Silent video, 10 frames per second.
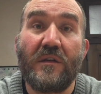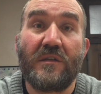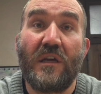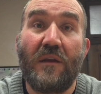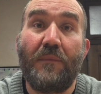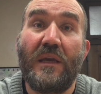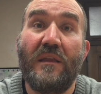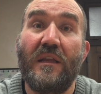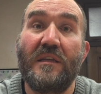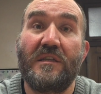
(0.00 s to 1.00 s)
is going to be
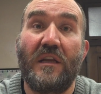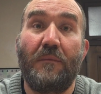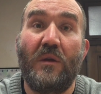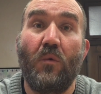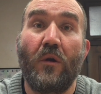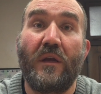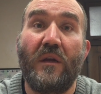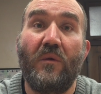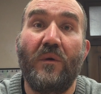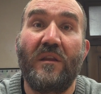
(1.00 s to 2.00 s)
that is going to be
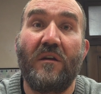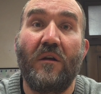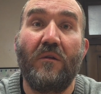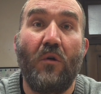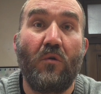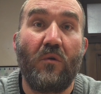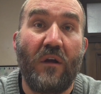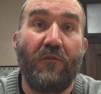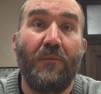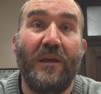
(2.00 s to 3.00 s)
working with our local
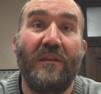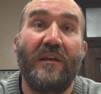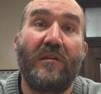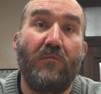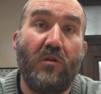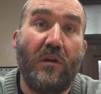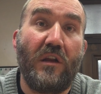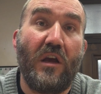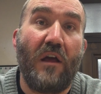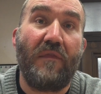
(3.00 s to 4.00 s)
government and the
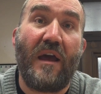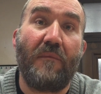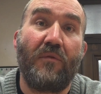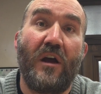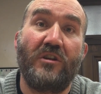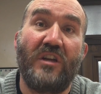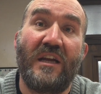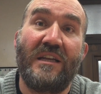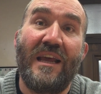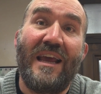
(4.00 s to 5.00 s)
community on that
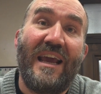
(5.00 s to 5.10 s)
project.